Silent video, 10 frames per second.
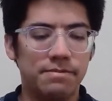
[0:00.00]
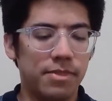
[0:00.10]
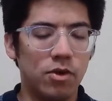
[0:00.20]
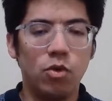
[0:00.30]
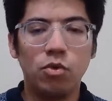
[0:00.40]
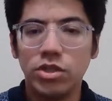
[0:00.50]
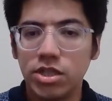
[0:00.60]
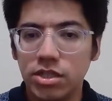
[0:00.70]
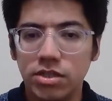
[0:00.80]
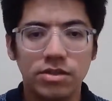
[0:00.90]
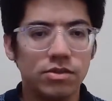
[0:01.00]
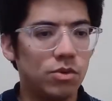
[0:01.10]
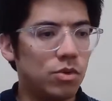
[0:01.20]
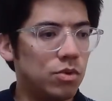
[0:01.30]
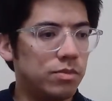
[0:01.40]
ordered,
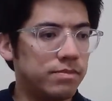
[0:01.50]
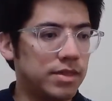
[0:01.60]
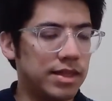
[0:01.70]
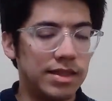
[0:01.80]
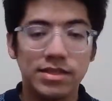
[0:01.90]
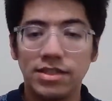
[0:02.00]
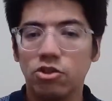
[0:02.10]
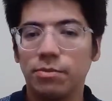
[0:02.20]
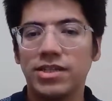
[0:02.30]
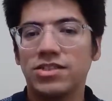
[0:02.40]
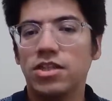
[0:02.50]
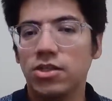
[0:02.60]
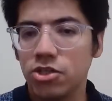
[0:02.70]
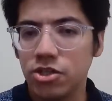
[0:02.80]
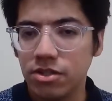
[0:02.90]
or at least the topics
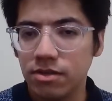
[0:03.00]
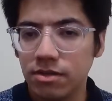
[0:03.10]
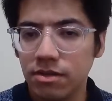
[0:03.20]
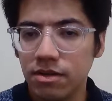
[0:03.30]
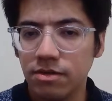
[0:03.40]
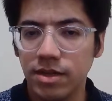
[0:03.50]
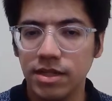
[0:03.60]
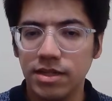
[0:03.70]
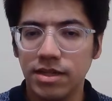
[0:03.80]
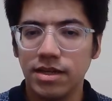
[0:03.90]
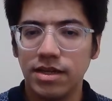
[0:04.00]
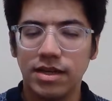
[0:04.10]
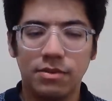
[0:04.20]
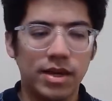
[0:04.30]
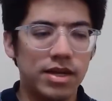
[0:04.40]
touched, right? In
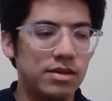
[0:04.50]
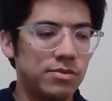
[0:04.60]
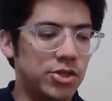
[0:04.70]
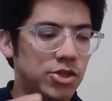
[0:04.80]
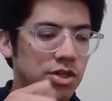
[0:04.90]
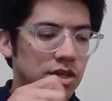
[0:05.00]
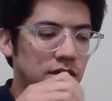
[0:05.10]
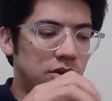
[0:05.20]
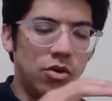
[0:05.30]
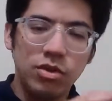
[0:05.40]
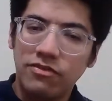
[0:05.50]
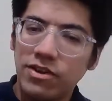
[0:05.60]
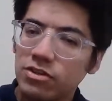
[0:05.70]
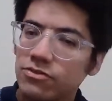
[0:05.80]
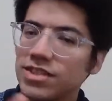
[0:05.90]
a way in which all the
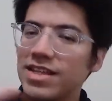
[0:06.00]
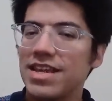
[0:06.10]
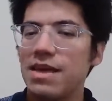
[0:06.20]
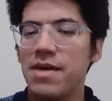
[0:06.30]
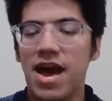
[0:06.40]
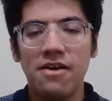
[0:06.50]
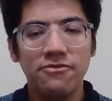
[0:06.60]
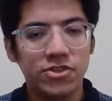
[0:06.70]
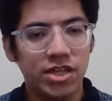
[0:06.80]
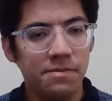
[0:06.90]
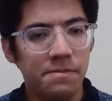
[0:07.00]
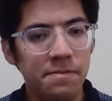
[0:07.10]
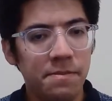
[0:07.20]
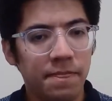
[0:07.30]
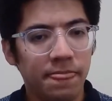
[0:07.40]
philosophers that came after him
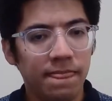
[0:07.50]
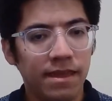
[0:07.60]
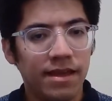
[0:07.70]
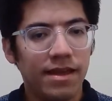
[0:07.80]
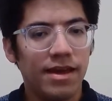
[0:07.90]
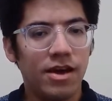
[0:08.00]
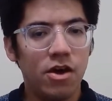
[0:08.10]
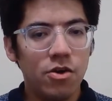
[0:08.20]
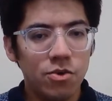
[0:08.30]
owe